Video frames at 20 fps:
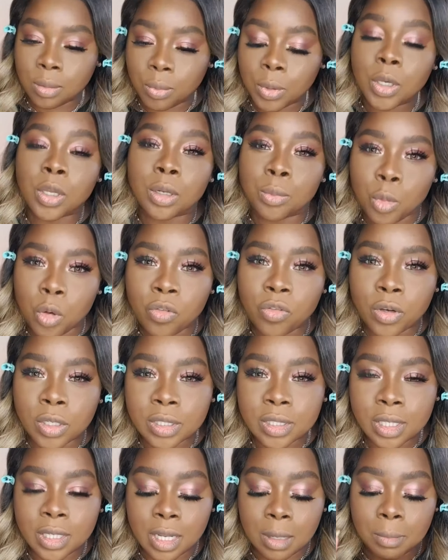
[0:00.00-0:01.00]
we're gonna move on
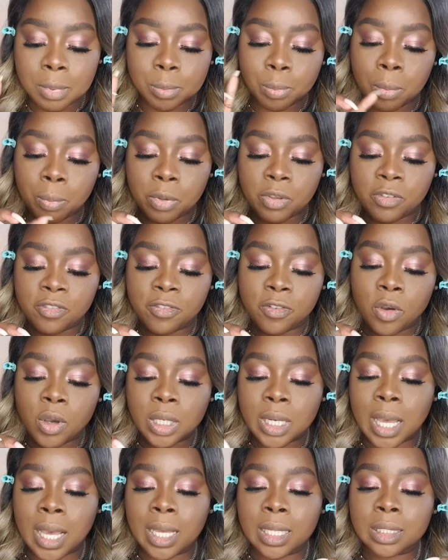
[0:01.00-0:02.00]
to lips, but before
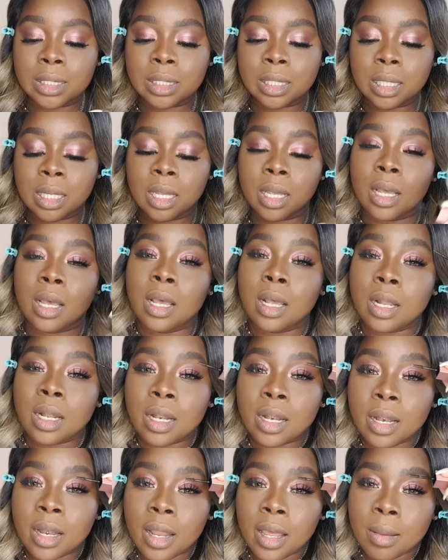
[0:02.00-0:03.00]
that,
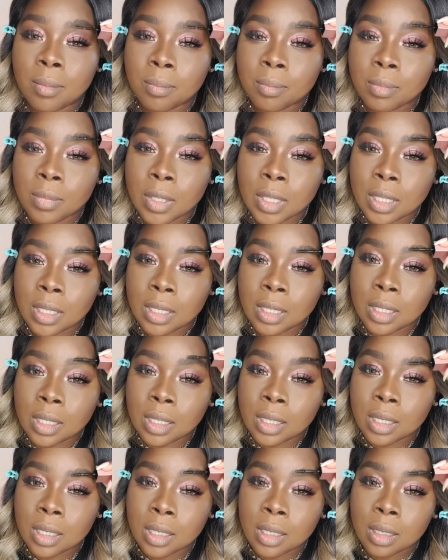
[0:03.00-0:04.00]
let
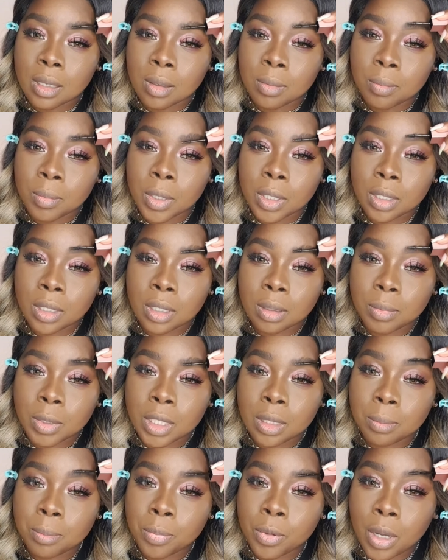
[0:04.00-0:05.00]
me put a little bit
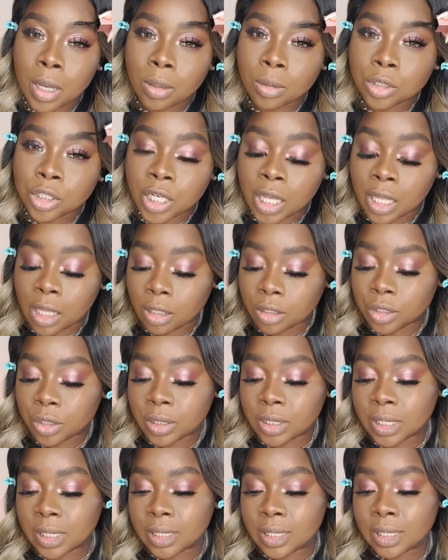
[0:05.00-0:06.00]
of brow gel. So
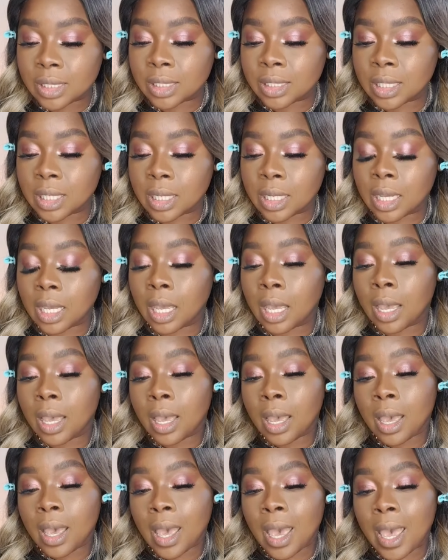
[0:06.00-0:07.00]
this is the
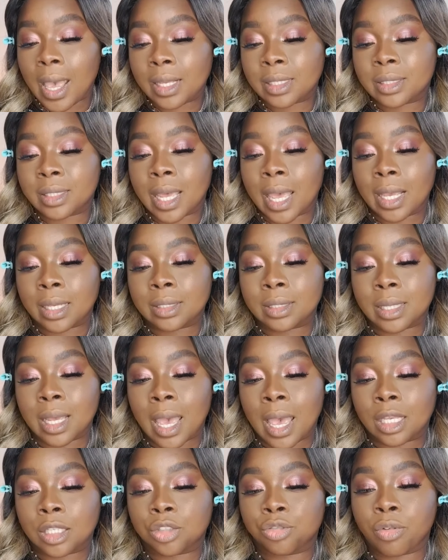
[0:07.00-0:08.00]

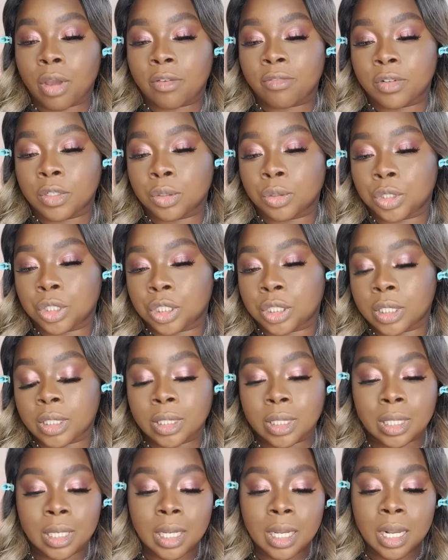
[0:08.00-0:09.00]

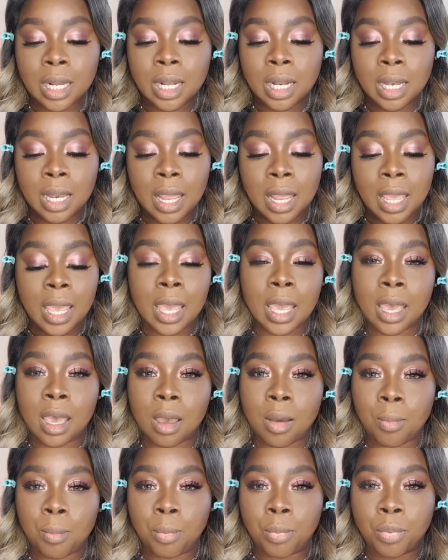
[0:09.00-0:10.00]
xxxrevolution Clear
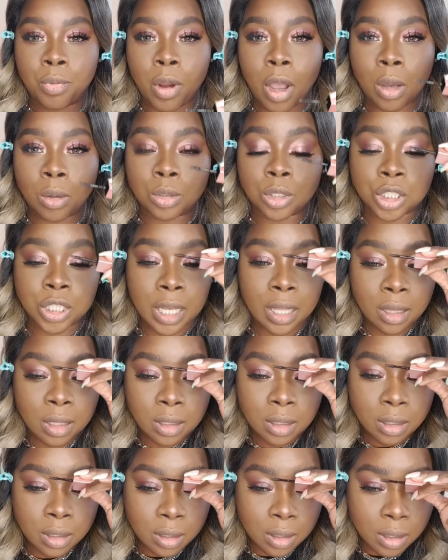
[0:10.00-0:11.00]
Brow Gel.